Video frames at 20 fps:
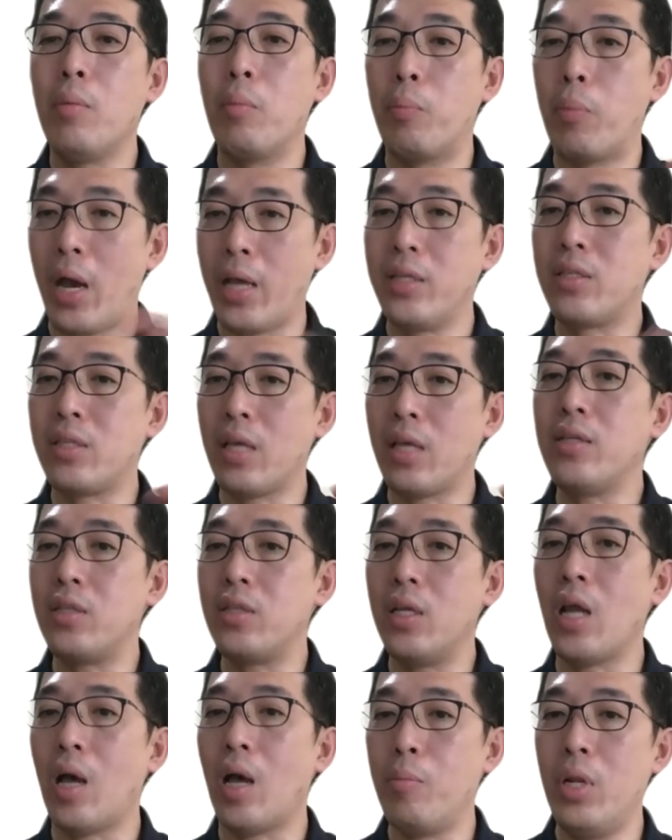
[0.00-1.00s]
bite-size
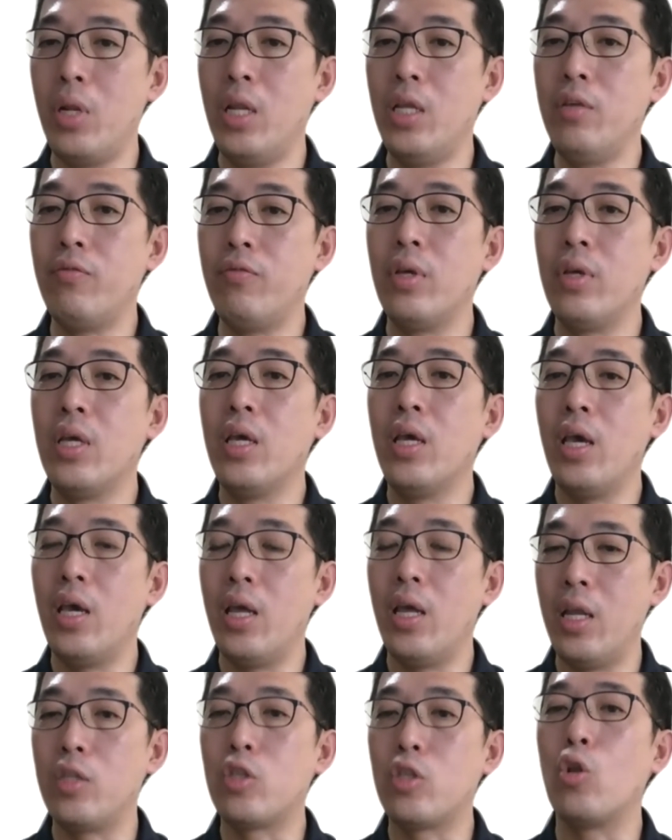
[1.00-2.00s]
it, I believe,
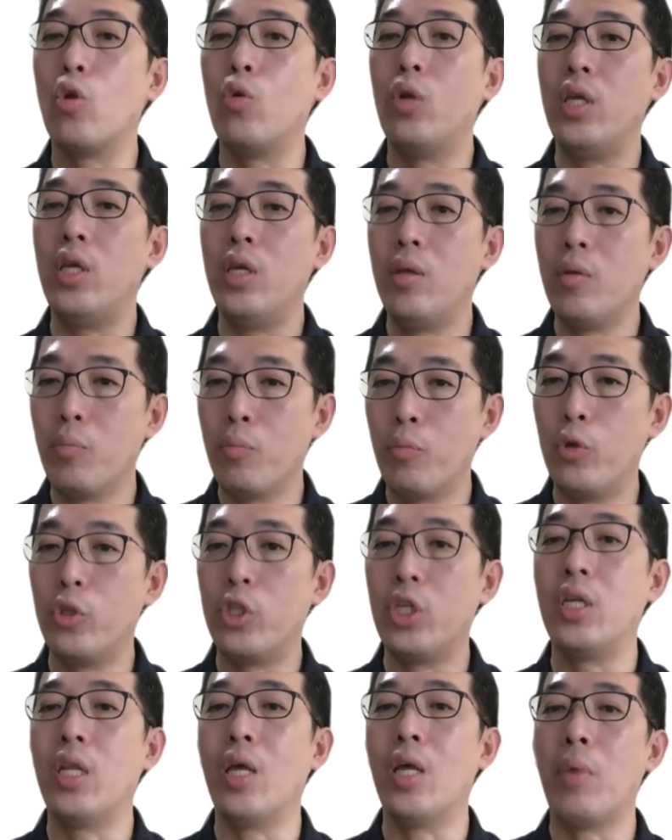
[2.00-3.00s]
and then slowly
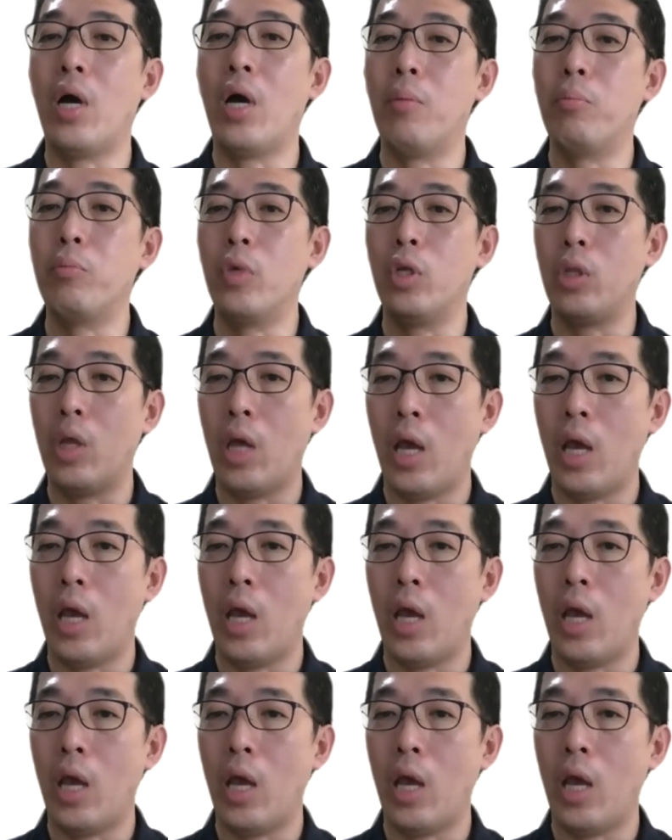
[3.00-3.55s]
pushing them up